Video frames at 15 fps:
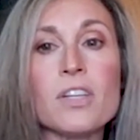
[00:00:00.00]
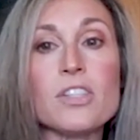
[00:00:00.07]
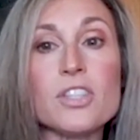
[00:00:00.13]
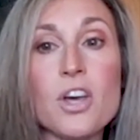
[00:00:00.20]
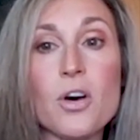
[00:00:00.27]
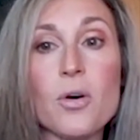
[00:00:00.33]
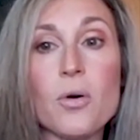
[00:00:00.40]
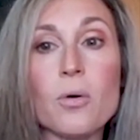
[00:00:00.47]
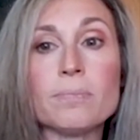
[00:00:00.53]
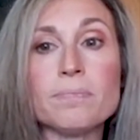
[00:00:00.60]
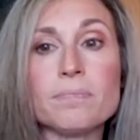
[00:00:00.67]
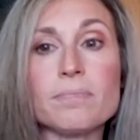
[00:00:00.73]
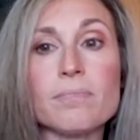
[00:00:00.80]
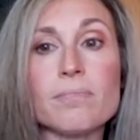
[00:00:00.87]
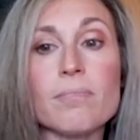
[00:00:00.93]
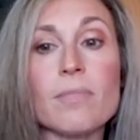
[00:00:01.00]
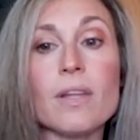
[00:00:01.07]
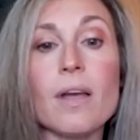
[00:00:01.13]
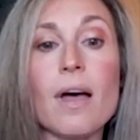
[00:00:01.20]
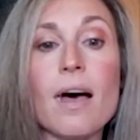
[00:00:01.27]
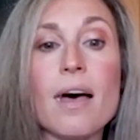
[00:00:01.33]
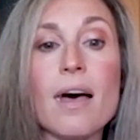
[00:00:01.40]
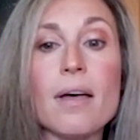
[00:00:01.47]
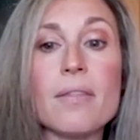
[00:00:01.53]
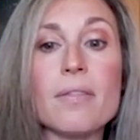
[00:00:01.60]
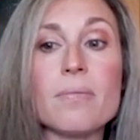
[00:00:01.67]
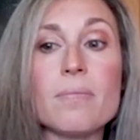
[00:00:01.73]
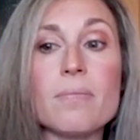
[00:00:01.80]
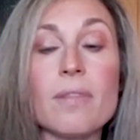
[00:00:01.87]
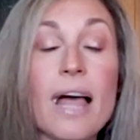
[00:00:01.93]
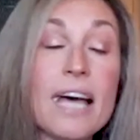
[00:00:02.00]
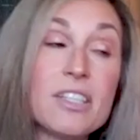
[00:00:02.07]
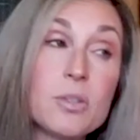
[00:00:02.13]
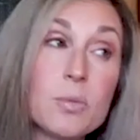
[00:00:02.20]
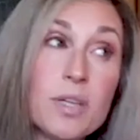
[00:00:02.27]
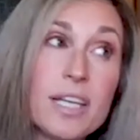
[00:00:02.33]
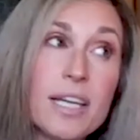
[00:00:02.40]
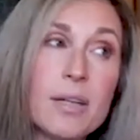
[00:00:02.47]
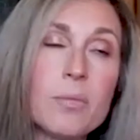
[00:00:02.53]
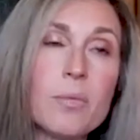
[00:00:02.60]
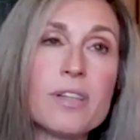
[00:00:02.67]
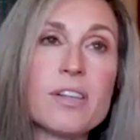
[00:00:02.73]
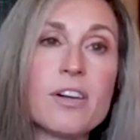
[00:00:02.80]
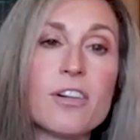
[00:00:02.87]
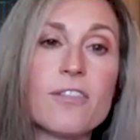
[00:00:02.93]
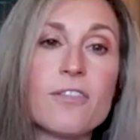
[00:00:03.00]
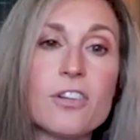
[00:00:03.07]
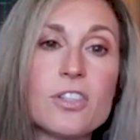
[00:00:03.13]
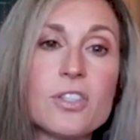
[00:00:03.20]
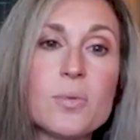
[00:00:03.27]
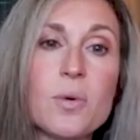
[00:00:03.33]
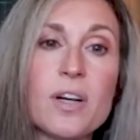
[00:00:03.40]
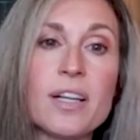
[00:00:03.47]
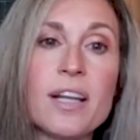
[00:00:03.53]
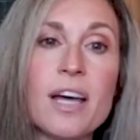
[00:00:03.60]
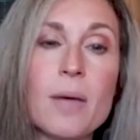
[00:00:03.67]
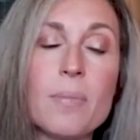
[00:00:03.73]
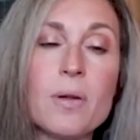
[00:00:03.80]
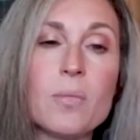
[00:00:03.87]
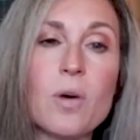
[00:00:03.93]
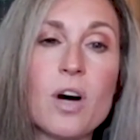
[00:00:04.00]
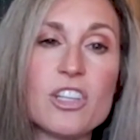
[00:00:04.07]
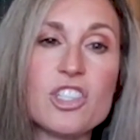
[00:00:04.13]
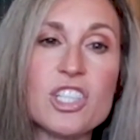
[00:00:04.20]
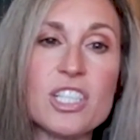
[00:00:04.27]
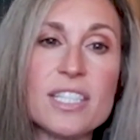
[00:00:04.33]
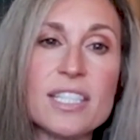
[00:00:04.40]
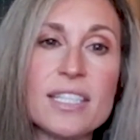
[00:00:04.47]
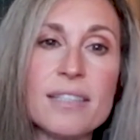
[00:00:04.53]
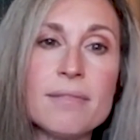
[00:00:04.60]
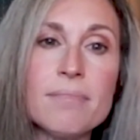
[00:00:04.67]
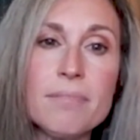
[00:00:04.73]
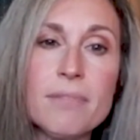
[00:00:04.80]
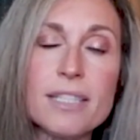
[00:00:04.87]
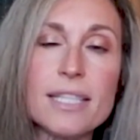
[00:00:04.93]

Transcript: So last weekend was our first one up in Washington,